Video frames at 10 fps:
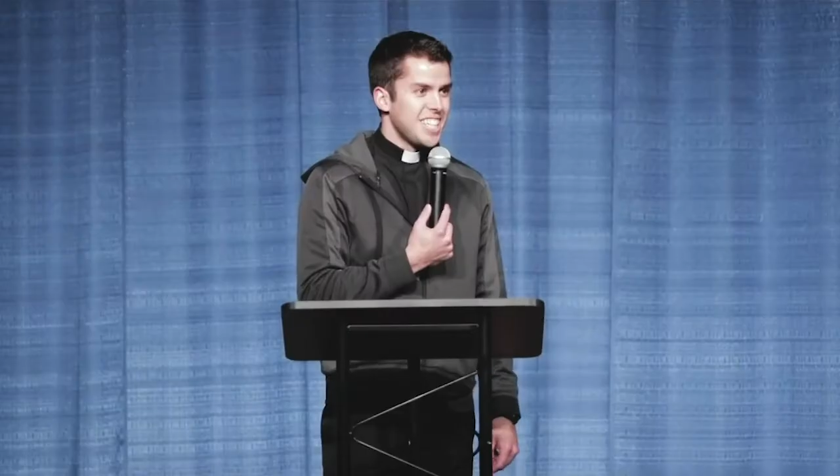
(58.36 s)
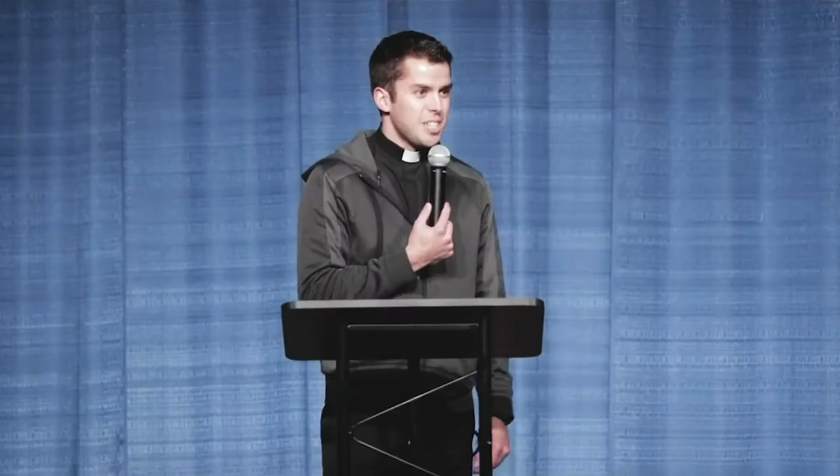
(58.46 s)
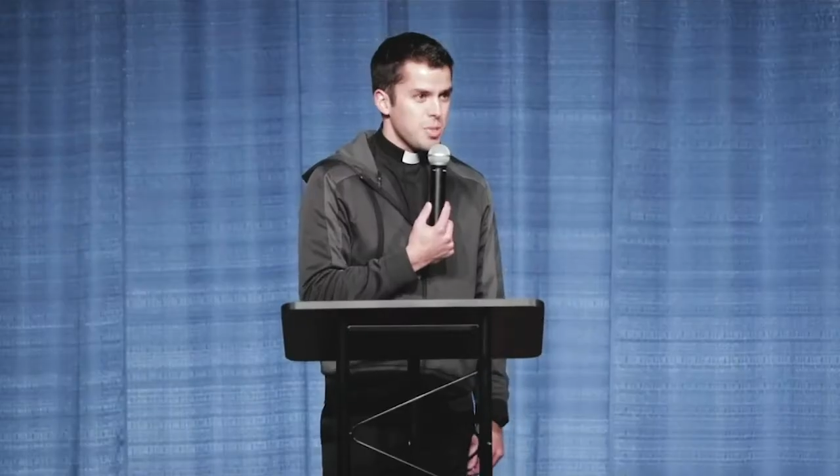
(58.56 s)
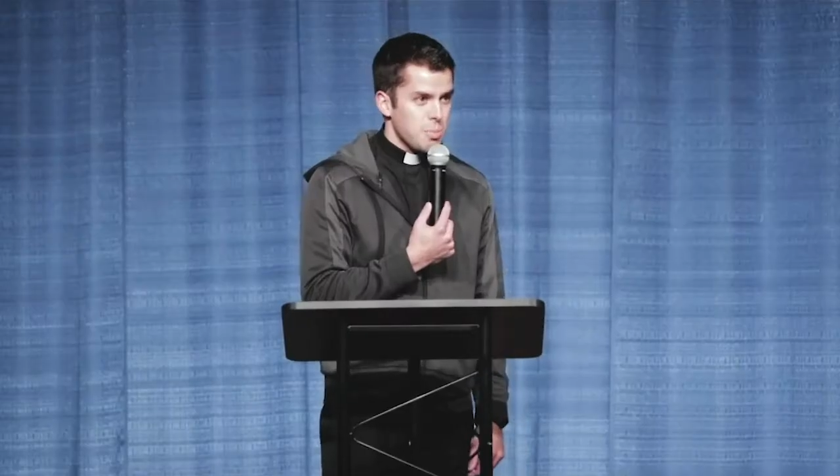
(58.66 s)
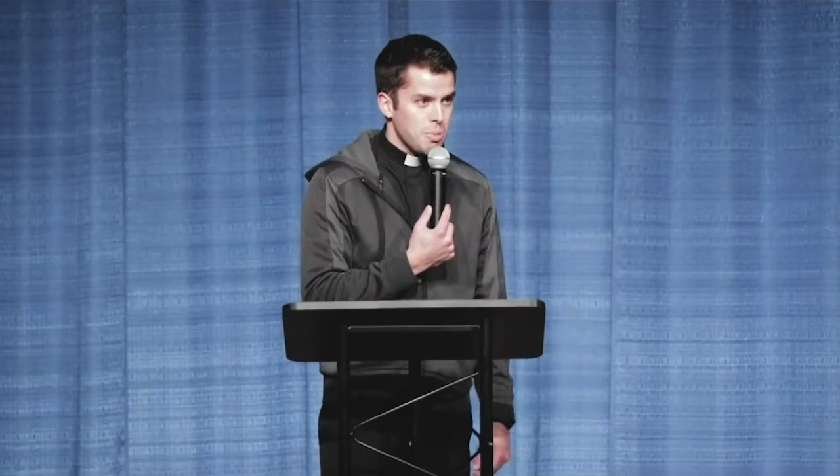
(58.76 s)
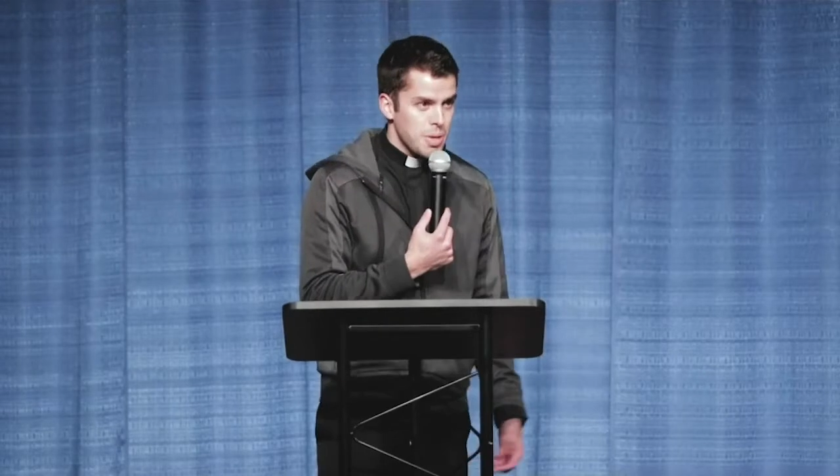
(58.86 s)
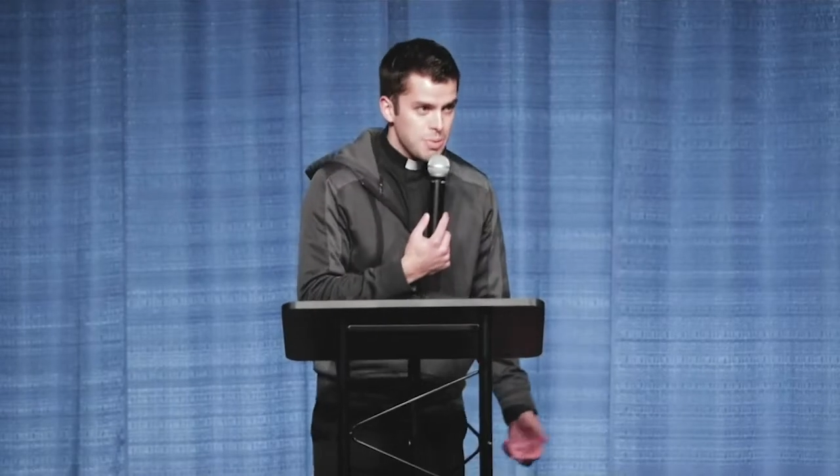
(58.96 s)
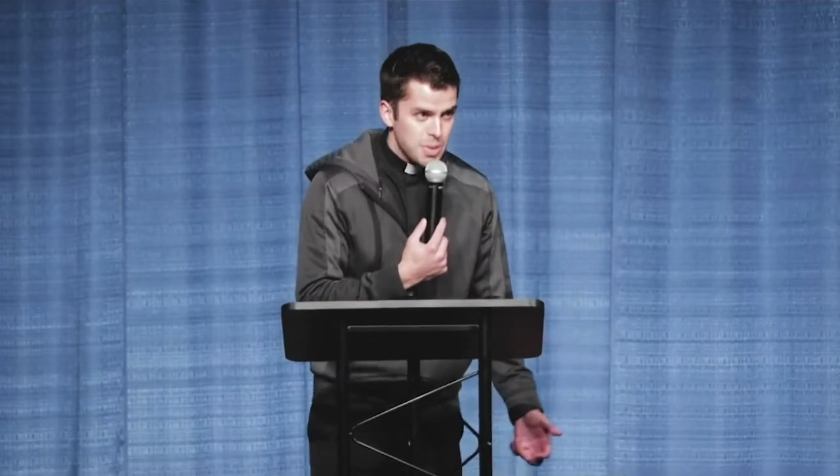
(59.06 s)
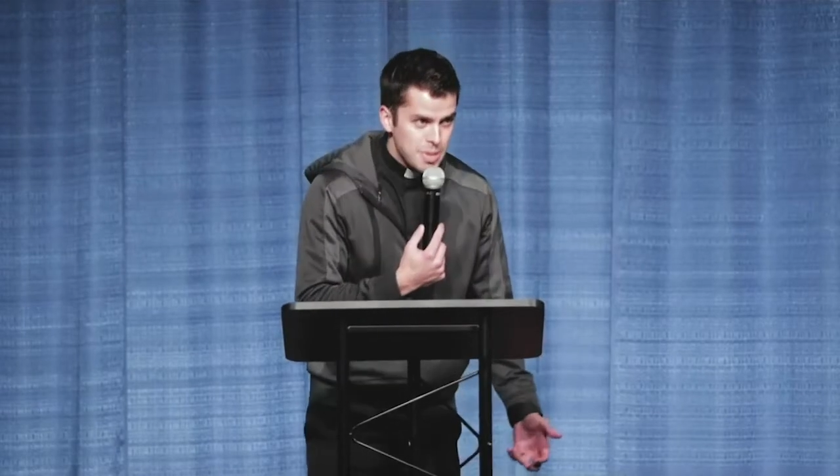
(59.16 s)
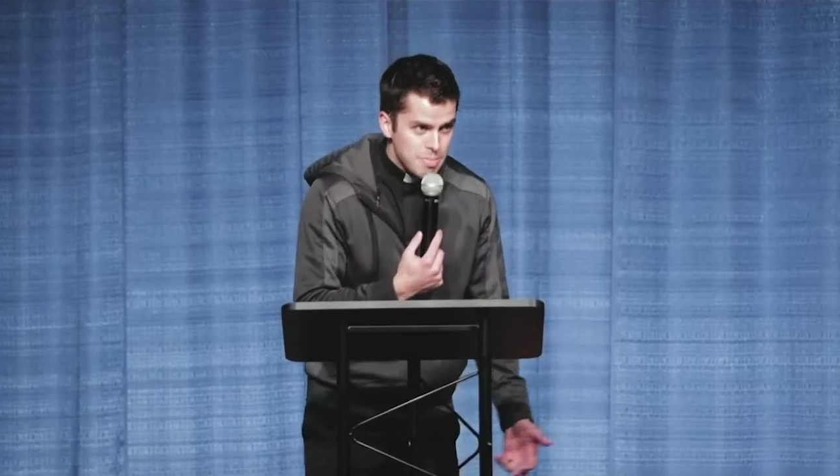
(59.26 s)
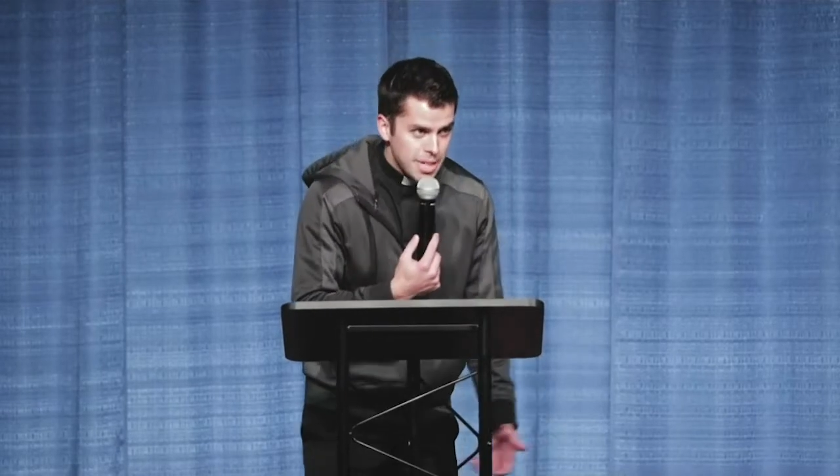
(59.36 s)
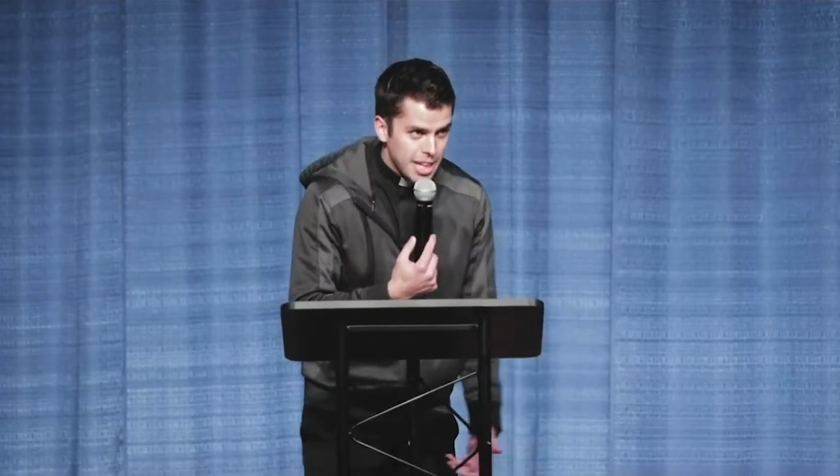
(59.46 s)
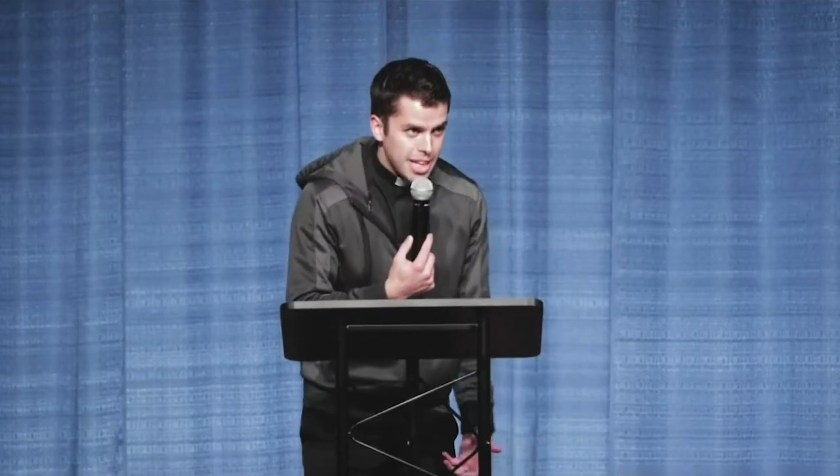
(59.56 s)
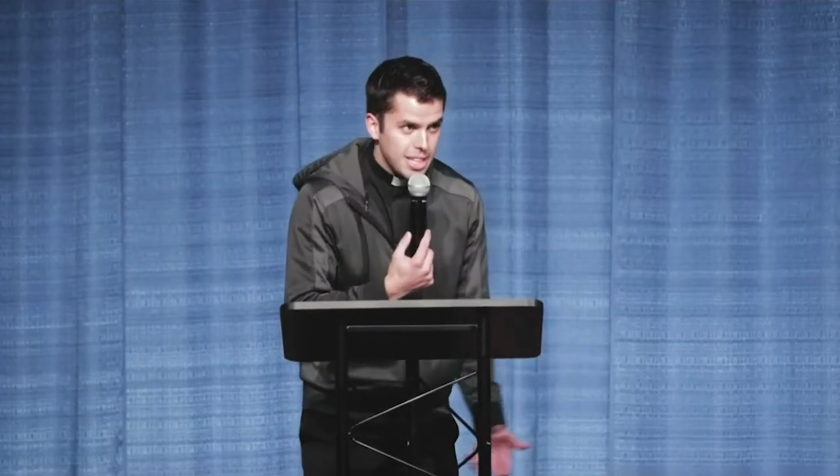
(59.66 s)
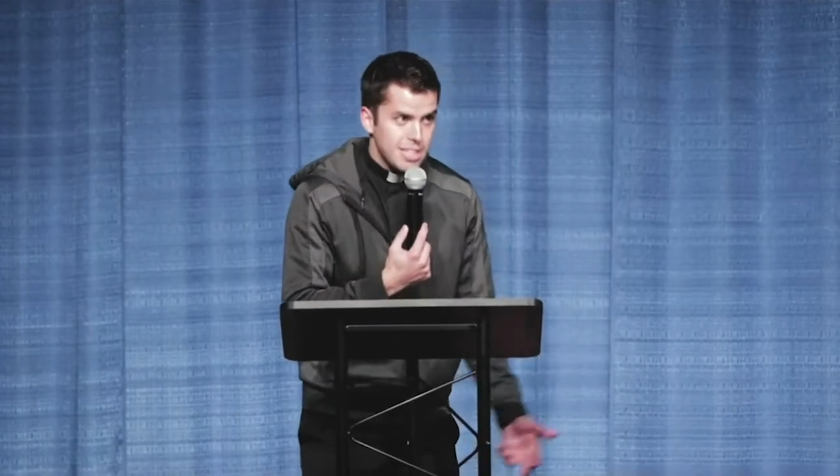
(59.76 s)
So prayed with him,
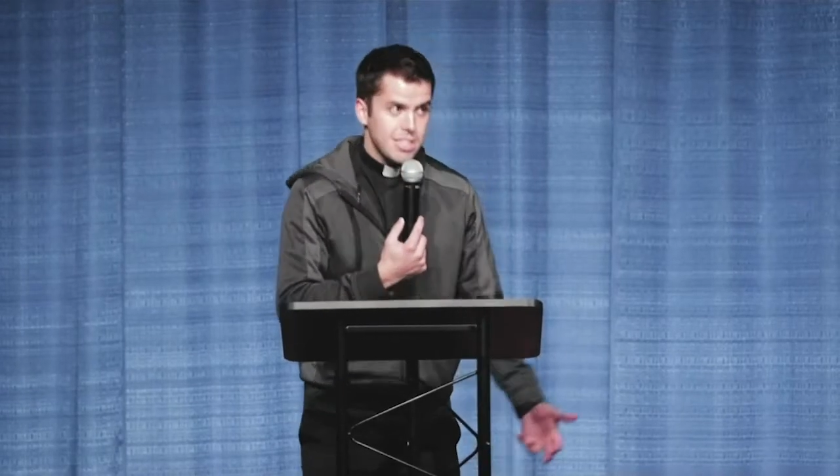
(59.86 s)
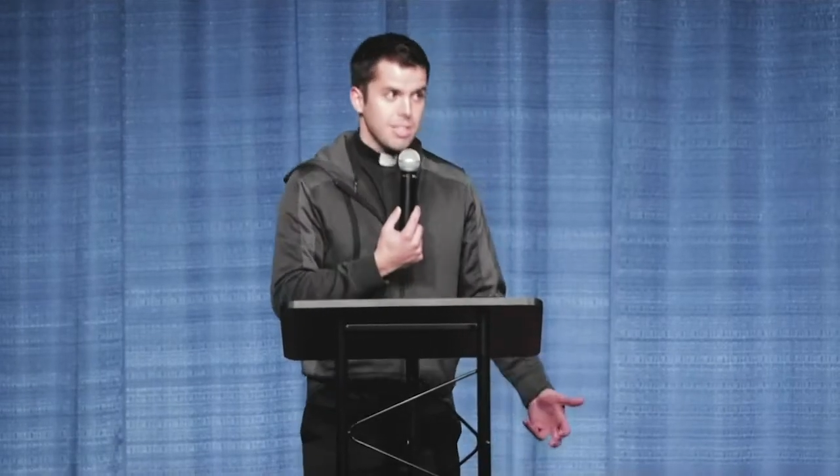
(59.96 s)
and